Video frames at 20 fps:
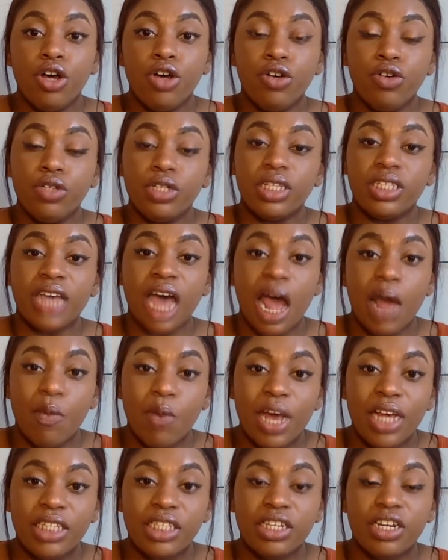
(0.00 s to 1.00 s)
who's a time
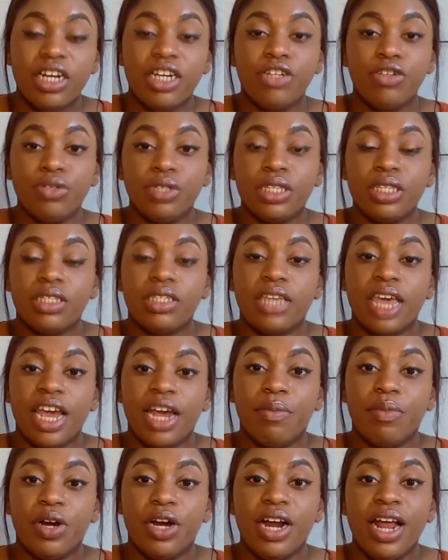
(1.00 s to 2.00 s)
waster and who's a
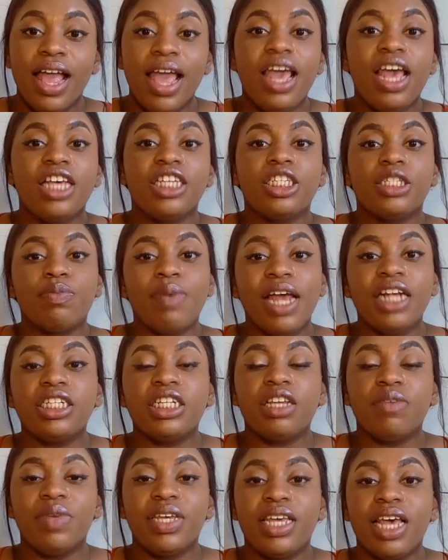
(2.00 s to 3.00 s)
scammer,
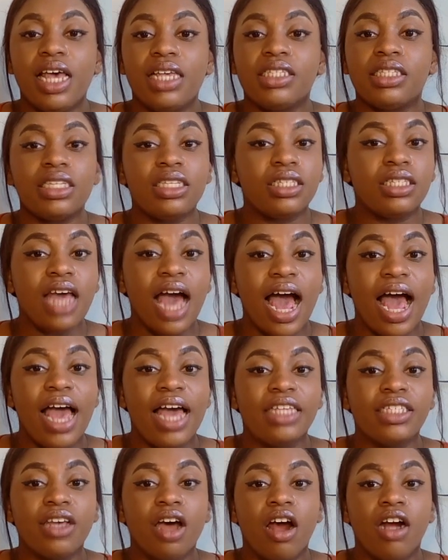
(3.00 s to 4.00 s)
especially because these
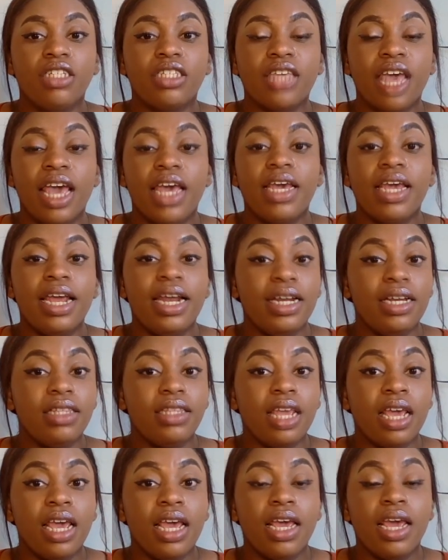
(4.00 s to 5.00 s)
guys are saying
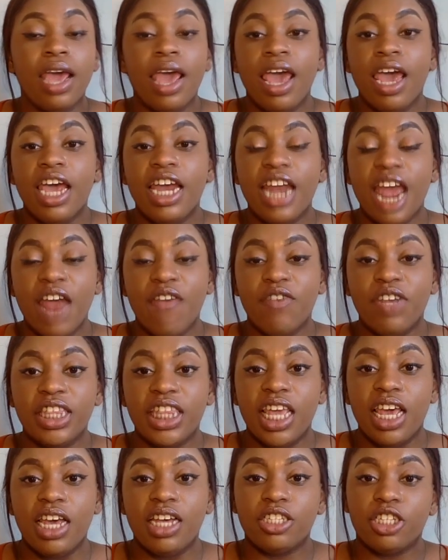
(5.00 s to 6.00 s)
anything and
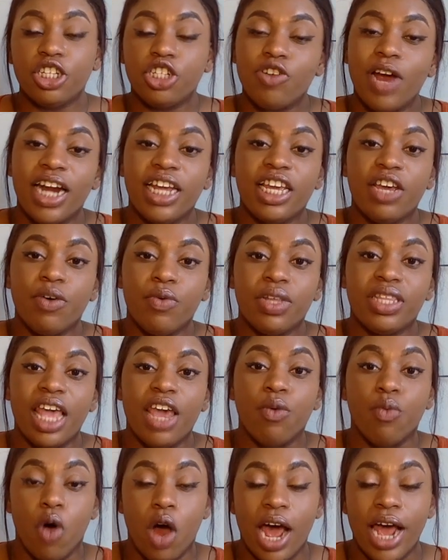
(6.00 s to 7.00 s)
everything to try to get what
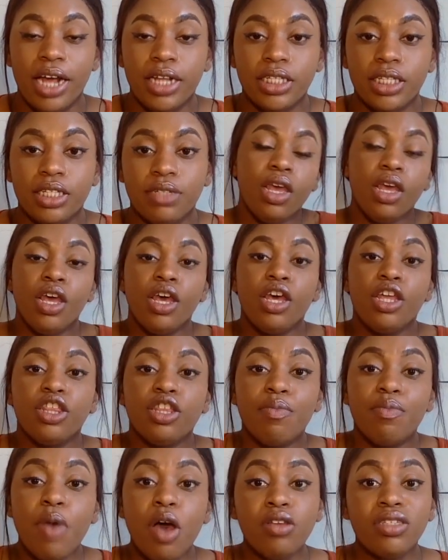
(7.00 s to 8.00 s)
they want.
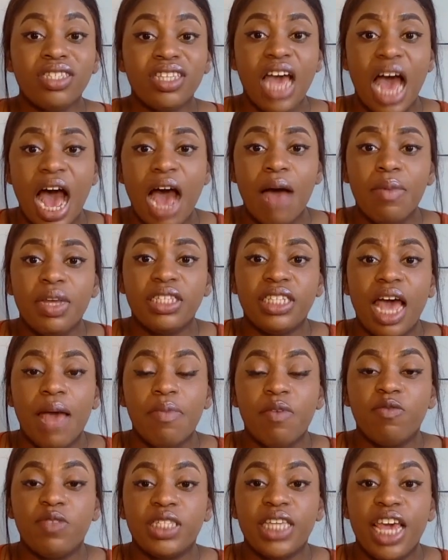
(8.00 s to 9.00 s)
The most common type
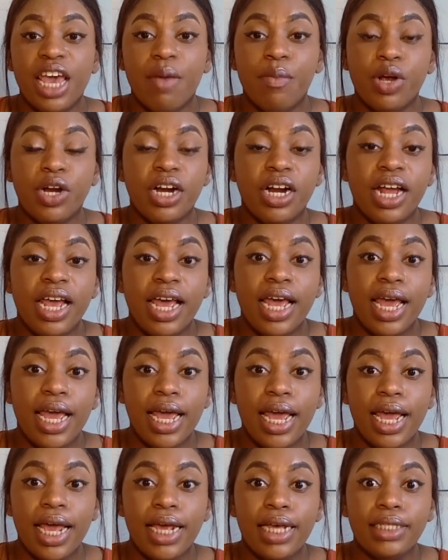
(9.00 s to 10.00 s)
of scammer
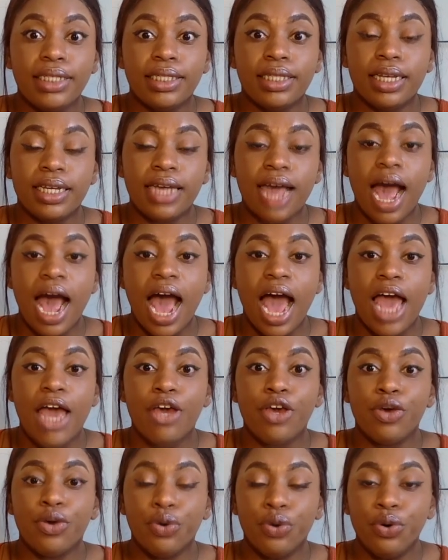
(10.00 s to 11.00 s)
is the
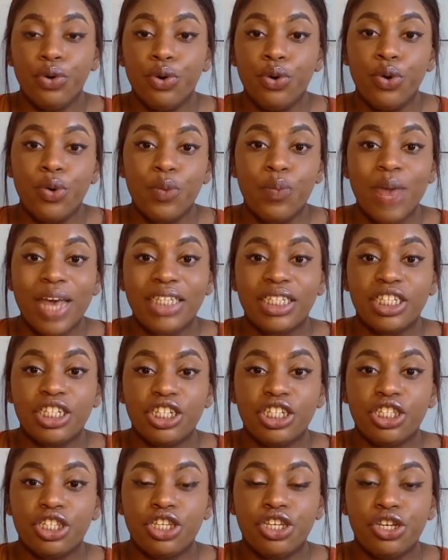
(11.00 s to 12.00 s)
guy who
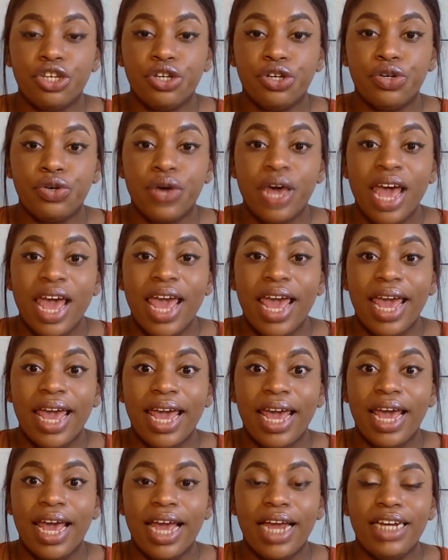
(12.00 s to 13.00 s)
messages you
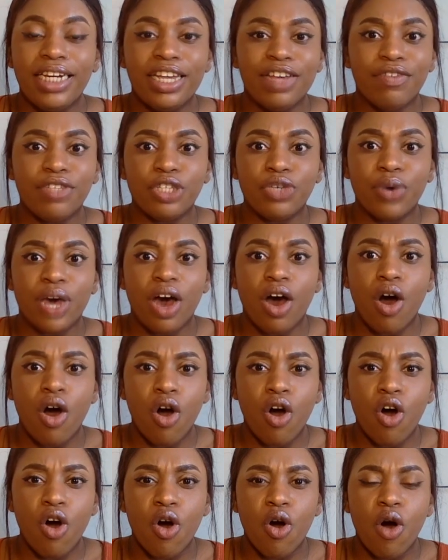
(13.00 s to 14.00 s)
and gives you a
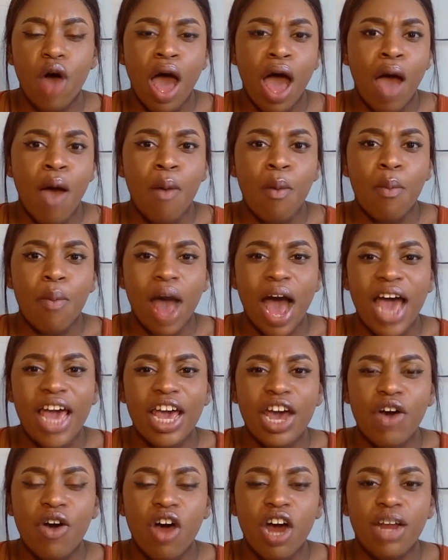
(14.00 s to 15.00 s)
whole
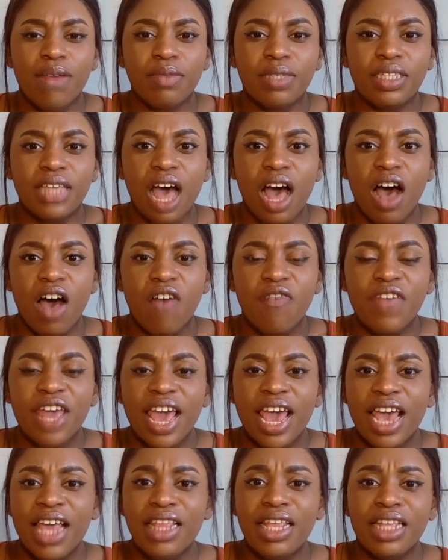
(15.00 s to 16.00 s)
bio on himself
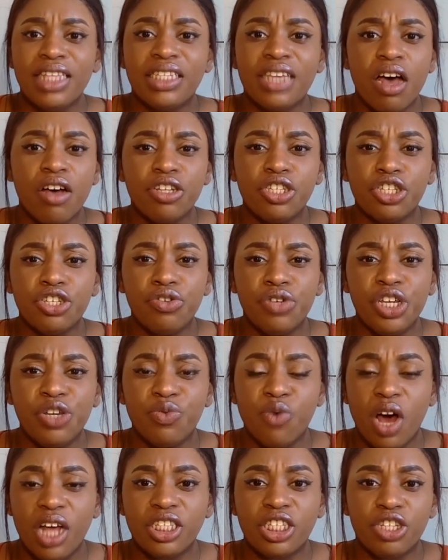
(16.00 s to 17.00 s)
and then tells you he
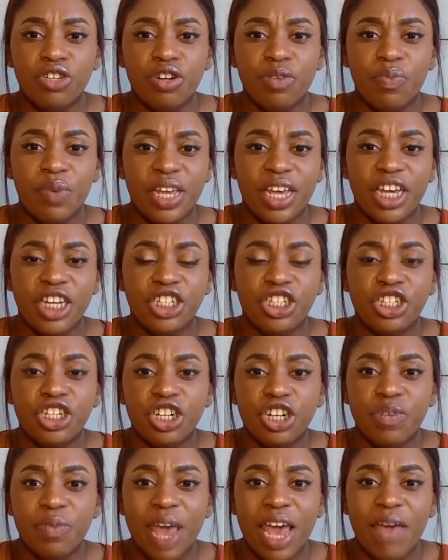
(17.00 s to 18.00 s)
wants you to be his
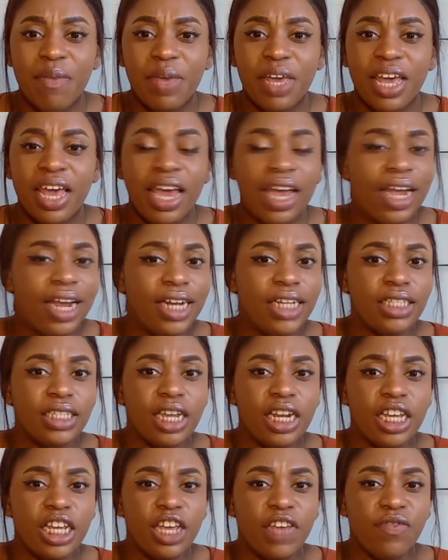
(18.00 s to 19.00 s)
sugar baby and he's
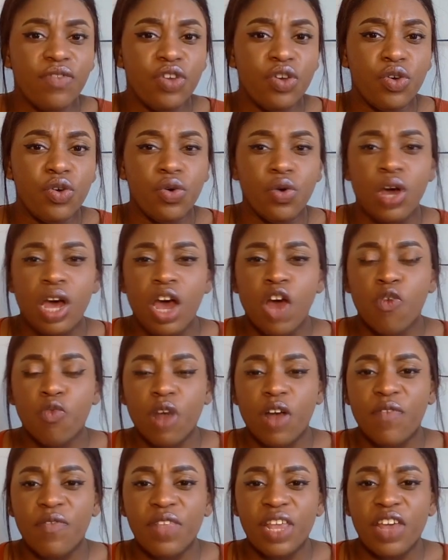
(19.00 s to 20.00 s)
going to give you
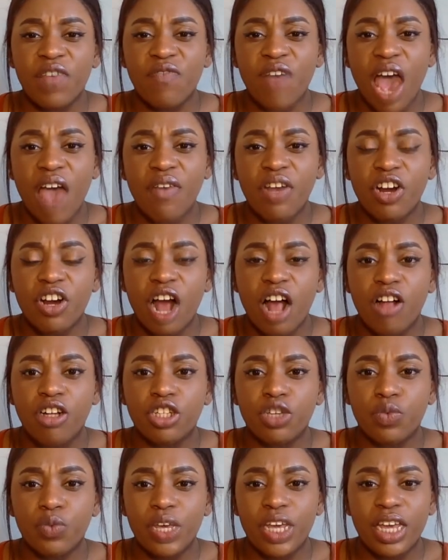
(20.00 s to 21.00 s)
roughly $500
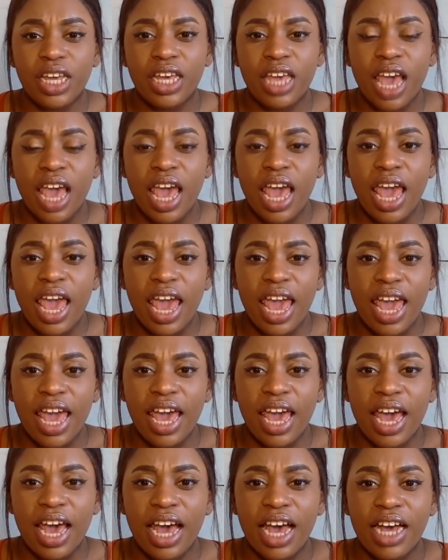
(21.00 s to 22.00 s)
a week,
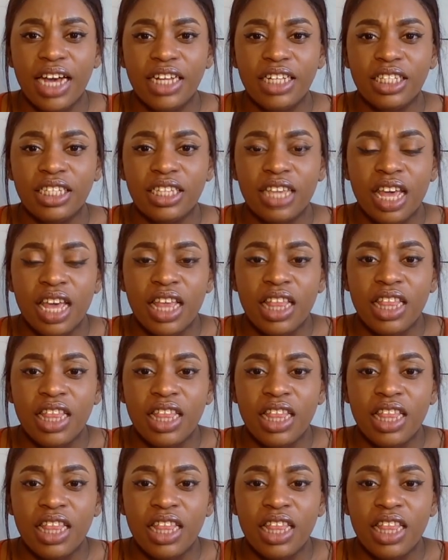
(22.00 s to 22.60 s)
and